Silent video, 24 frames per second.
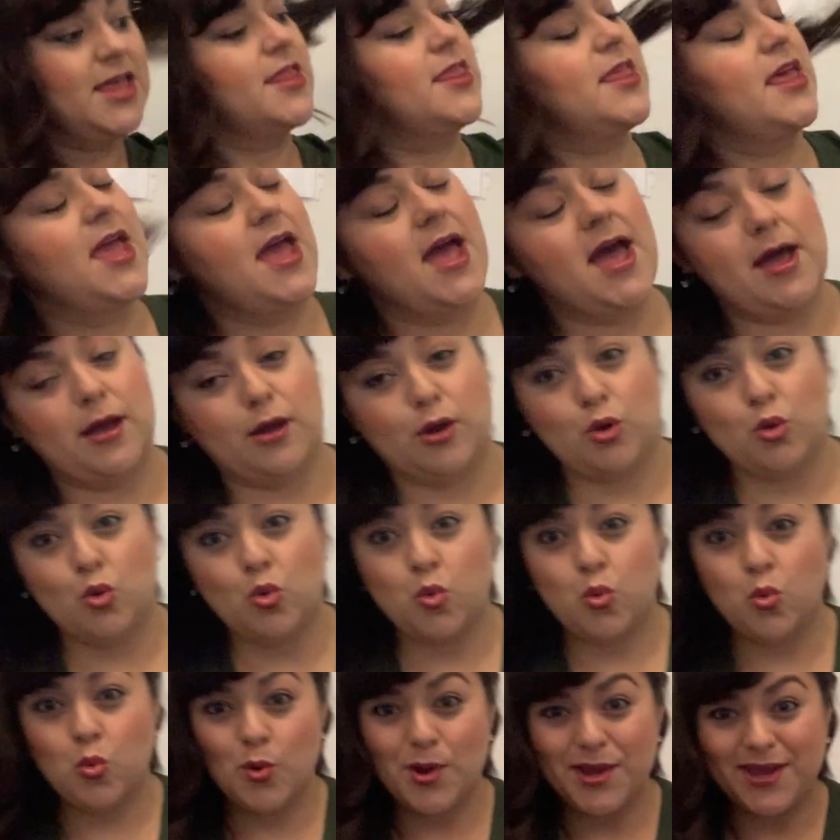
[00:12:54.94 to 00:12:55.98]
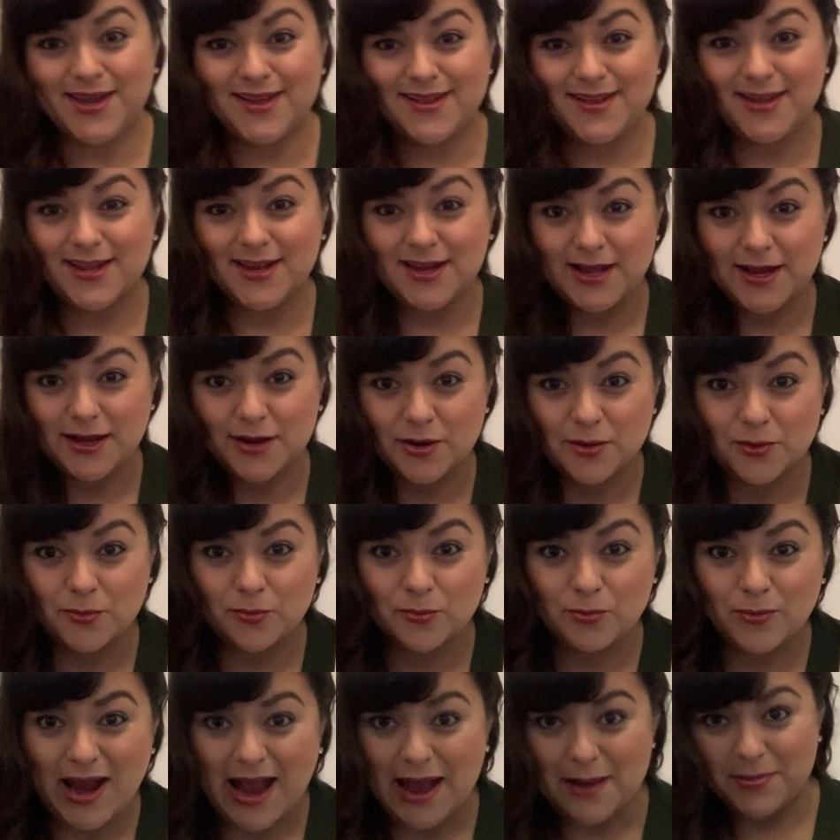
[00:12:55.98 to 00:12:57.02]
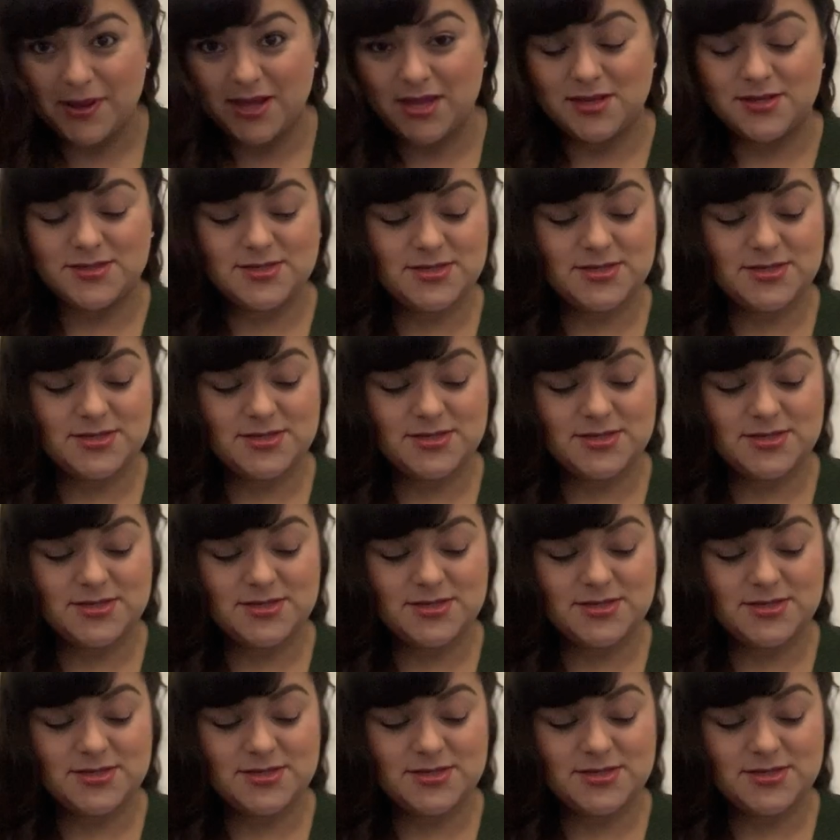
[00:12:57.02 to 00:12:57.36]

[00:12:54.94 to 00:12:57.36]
they act quickly like a rabbit